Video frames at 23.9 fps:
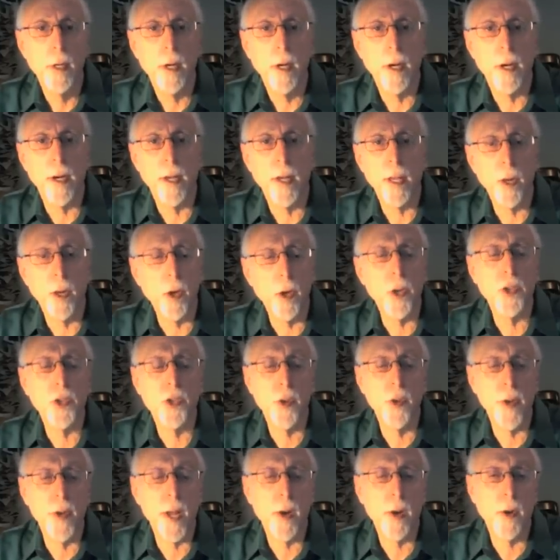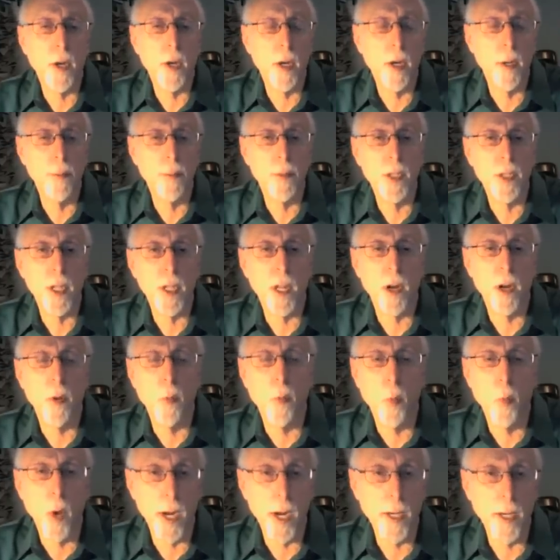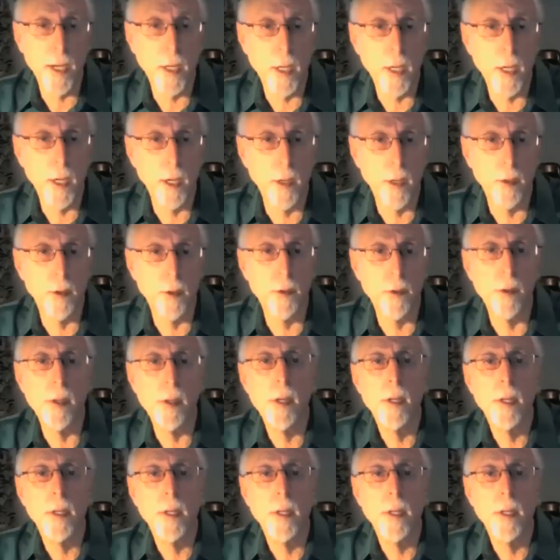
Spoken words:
It also now comes in a white color,